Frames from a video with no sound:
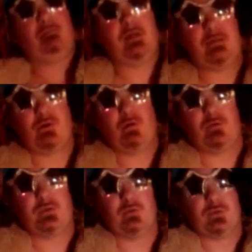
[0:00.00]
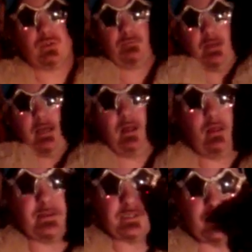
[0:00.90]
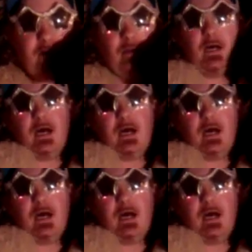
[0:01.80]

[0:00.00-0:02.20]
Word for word: Big Show versus Rusev and Hell in a Cell.